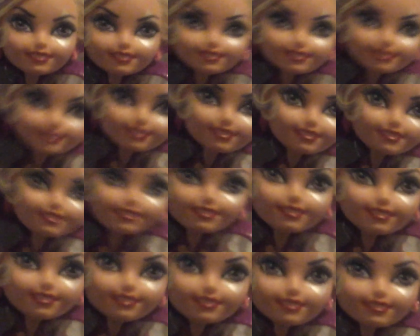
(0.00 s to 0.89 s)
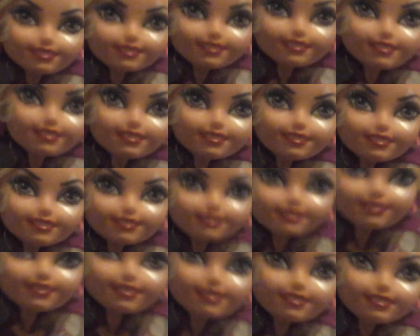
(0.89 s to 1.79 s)
Like in our
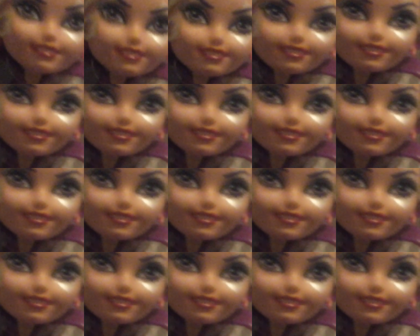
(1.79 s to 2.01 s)
argument,